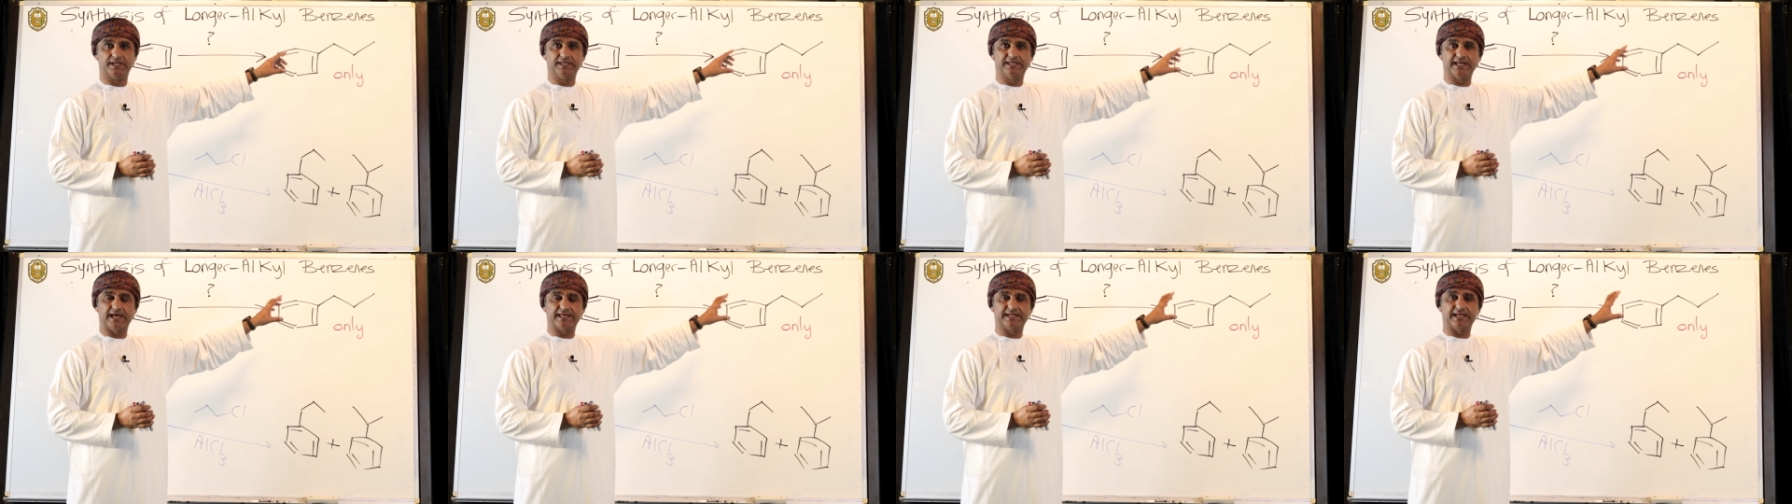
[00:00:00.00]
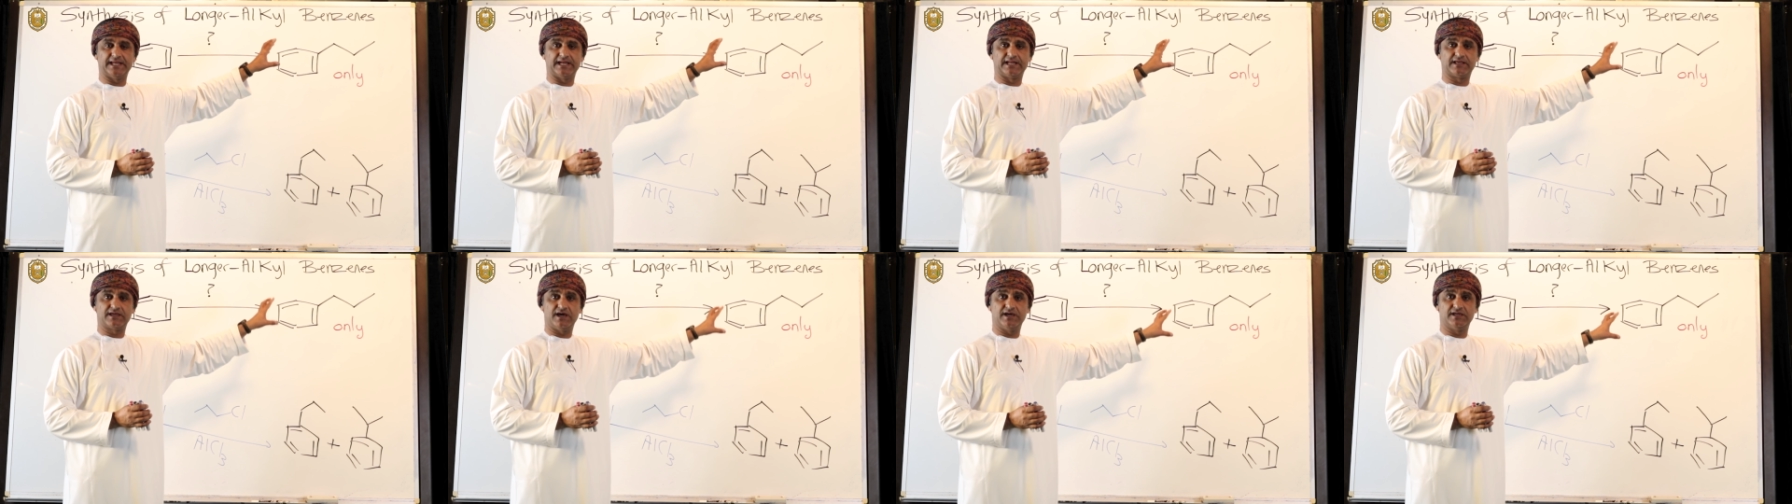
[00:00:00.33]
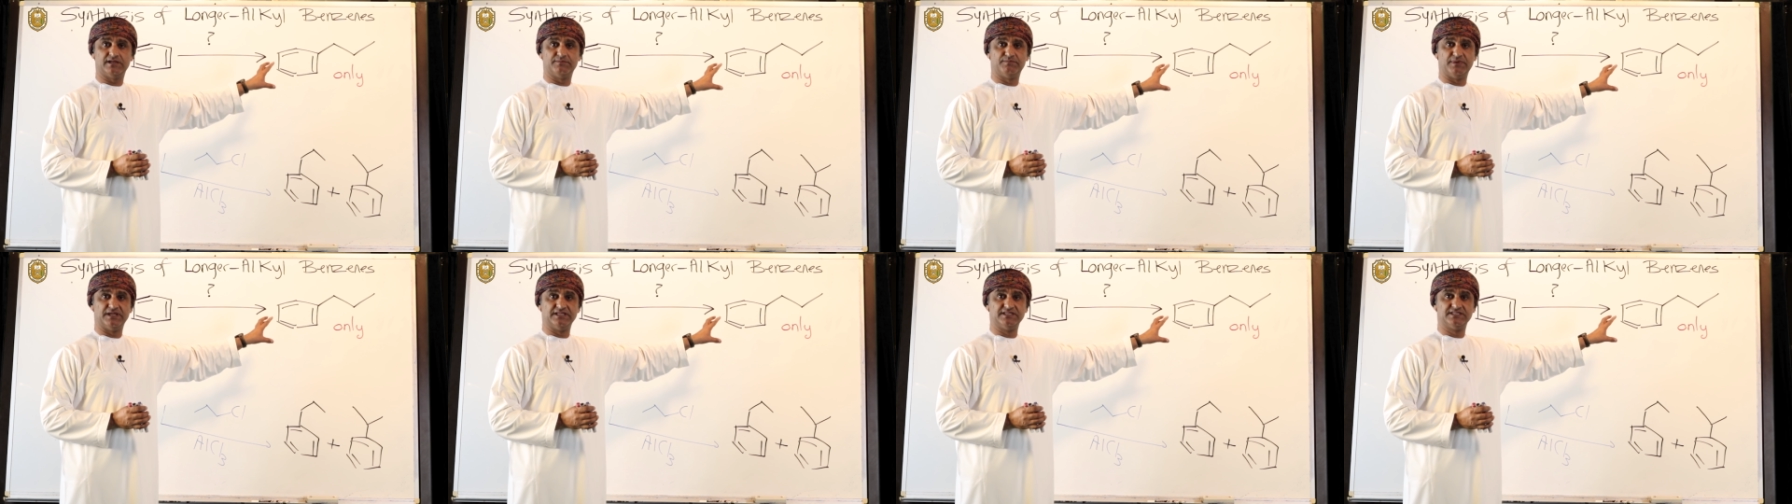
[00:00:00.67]
in an
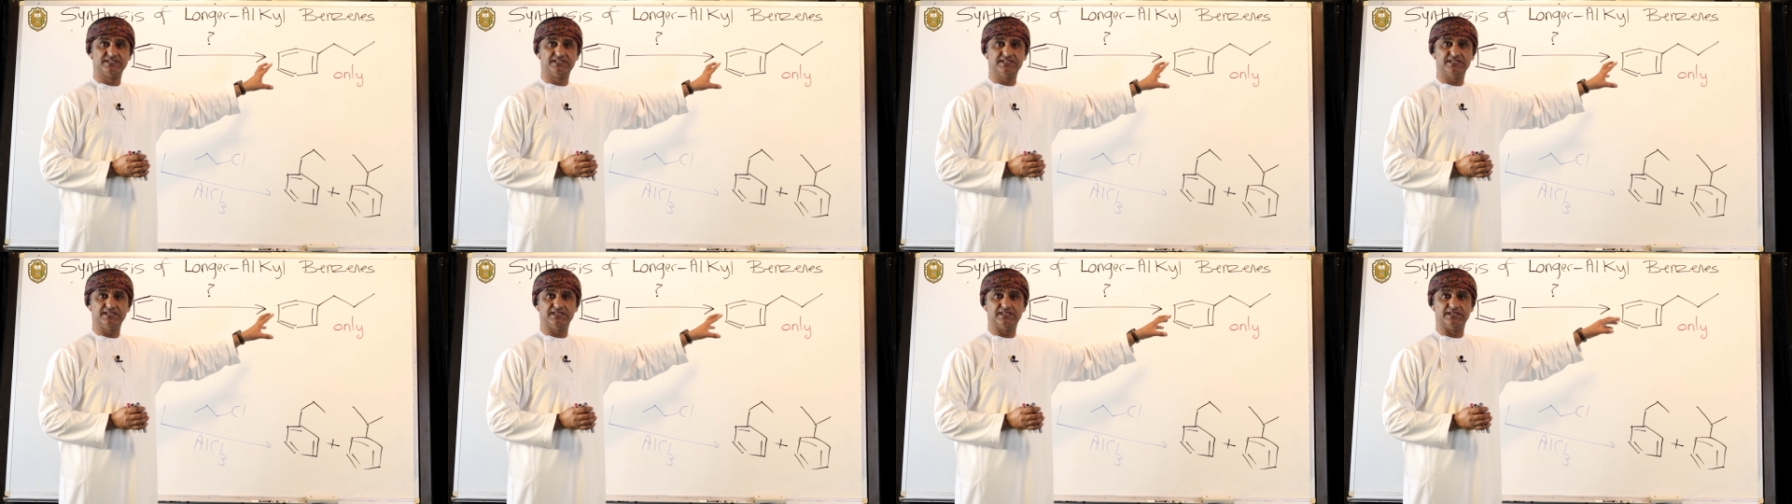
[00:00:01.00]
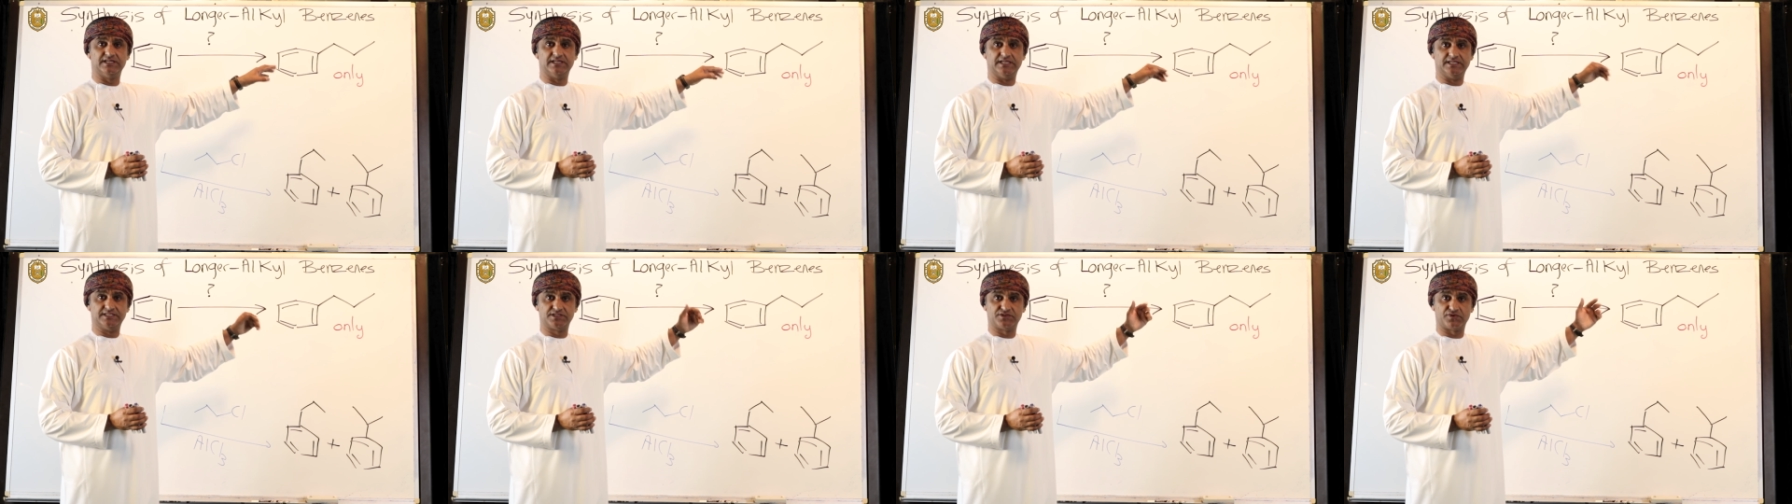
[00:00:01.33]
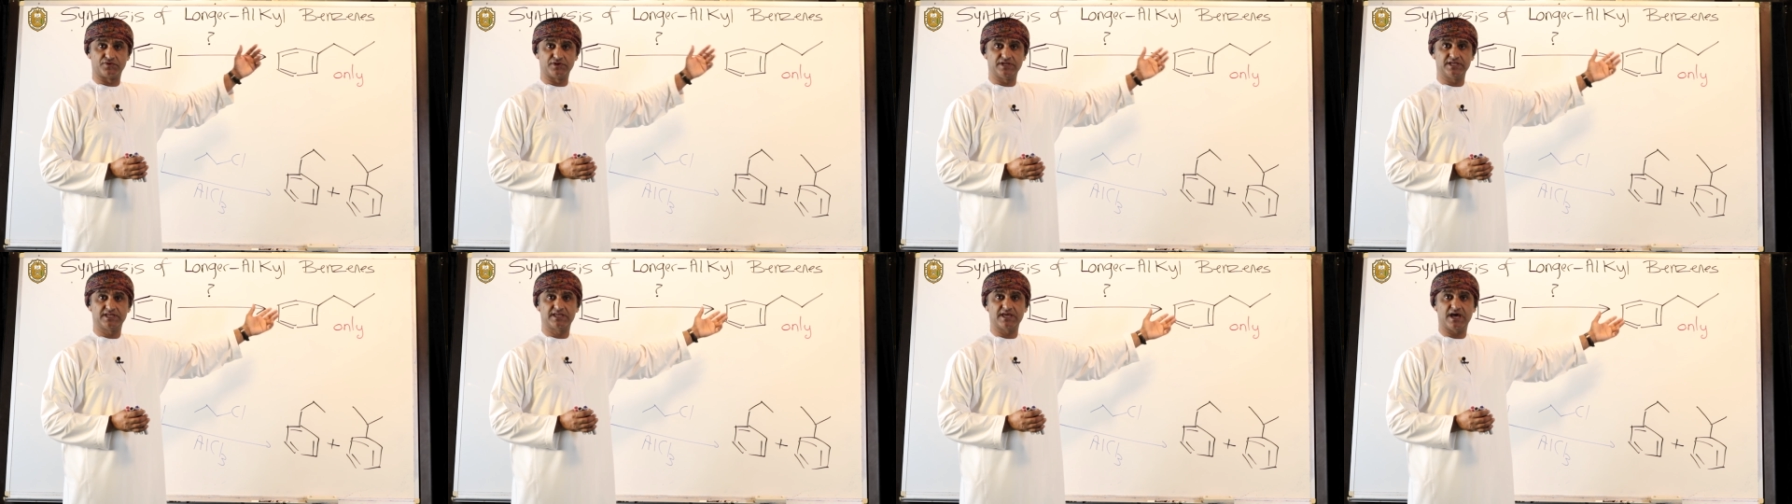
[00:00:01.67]
alkyl benzene is
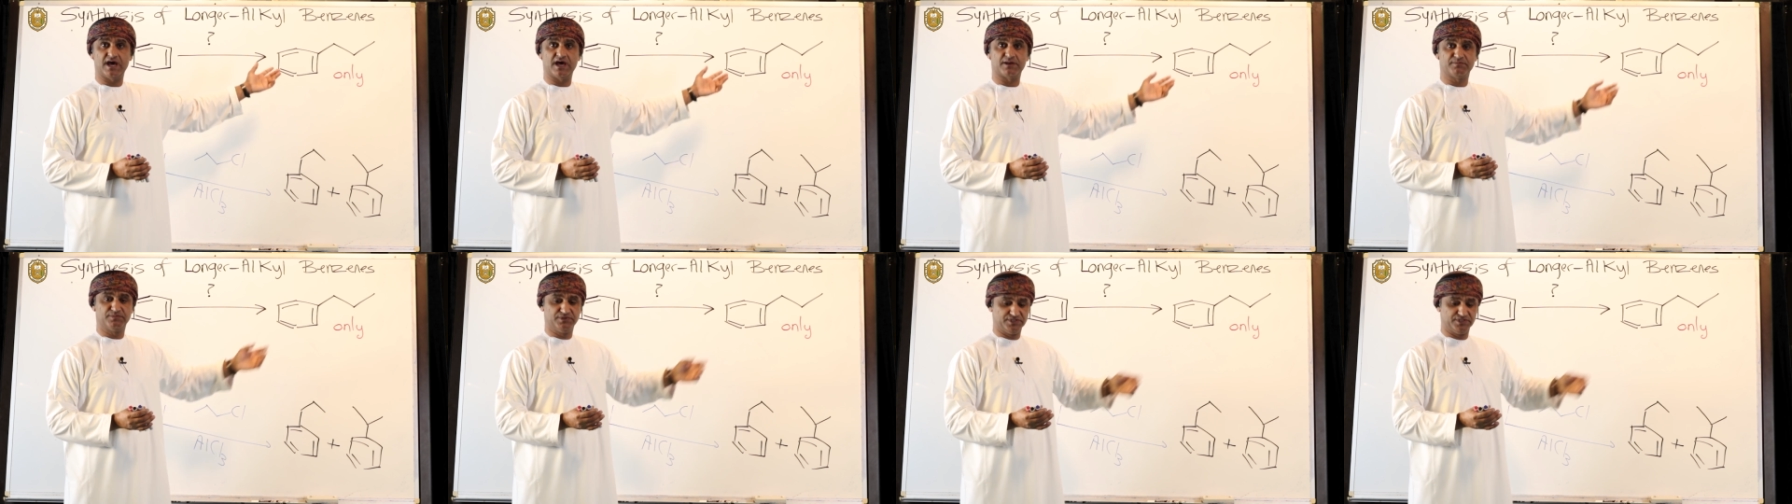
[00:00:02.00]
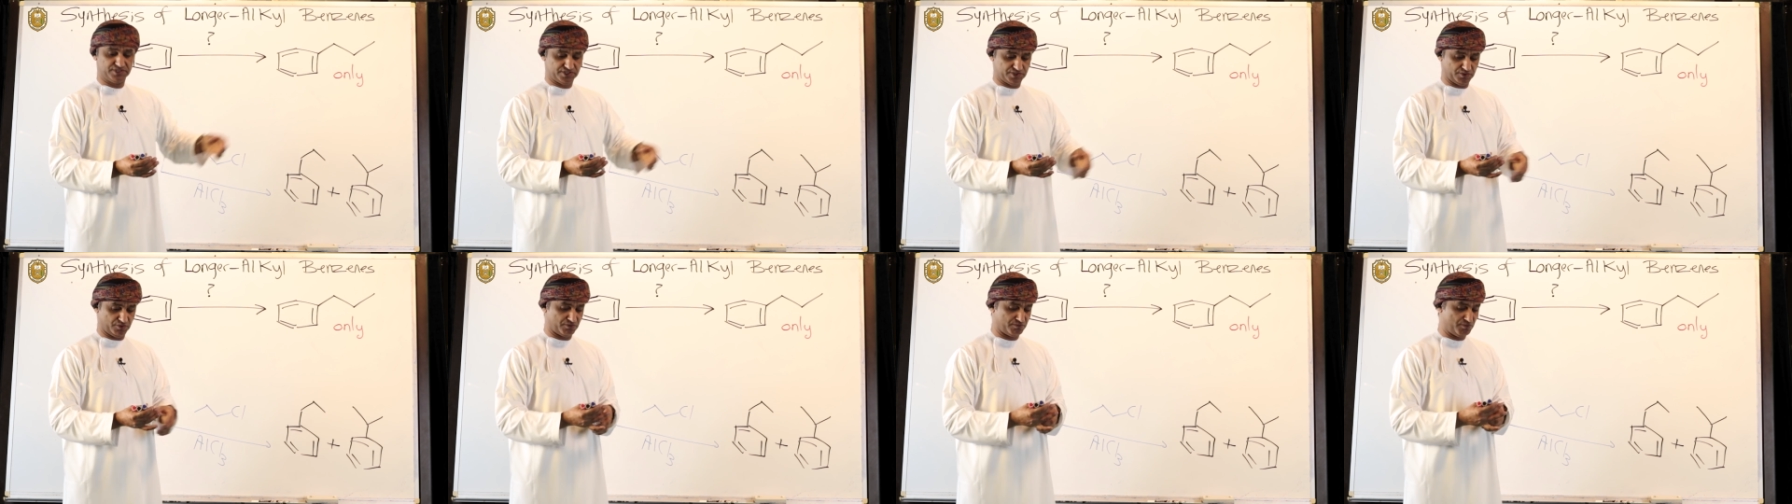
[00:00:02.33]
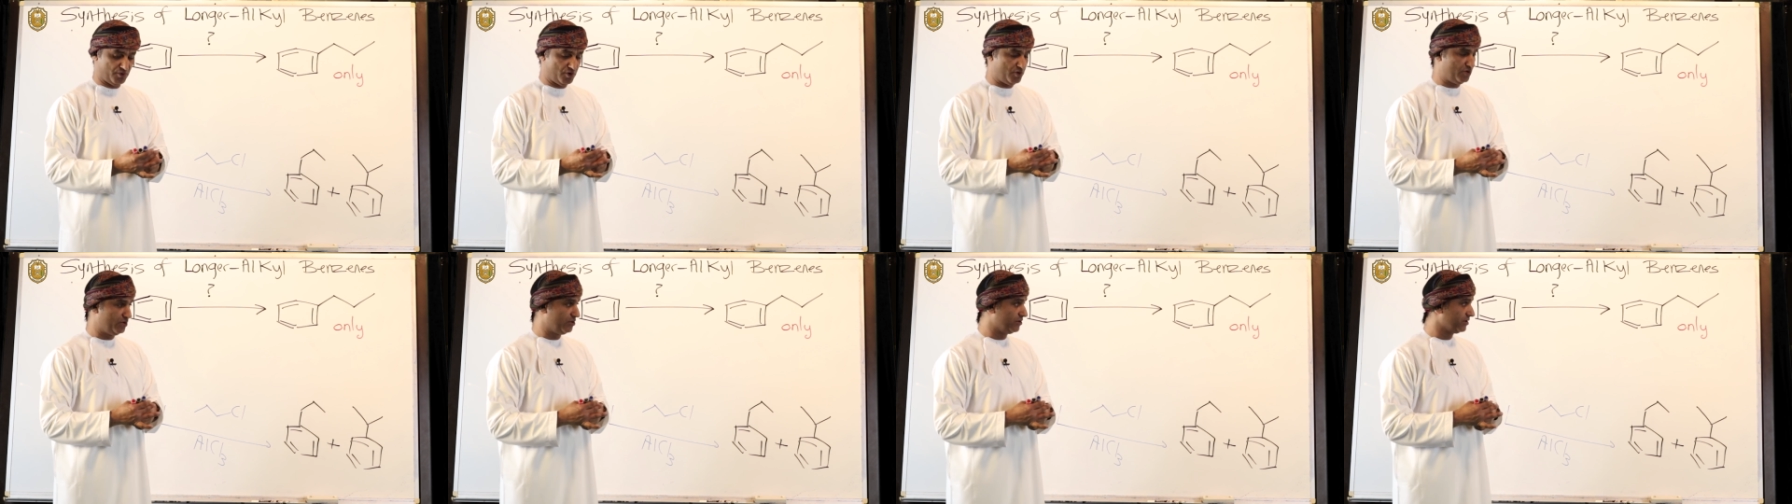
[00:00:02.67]
3 carbons or
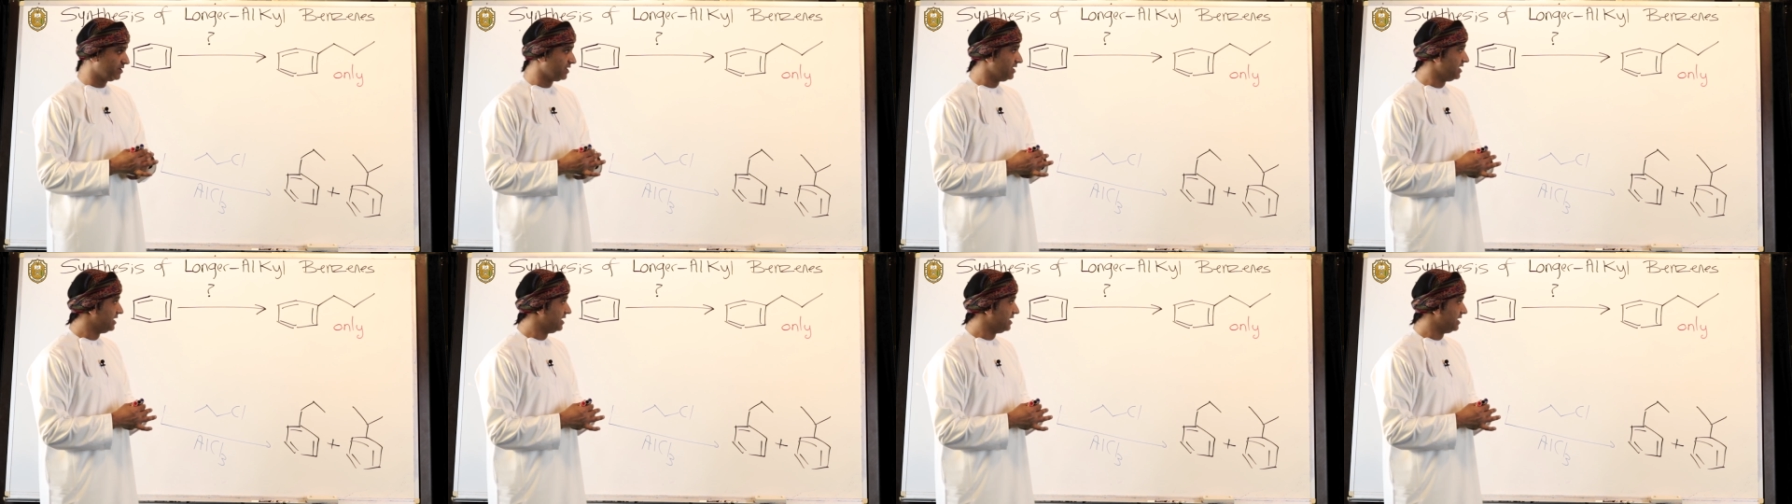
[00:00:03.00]
more,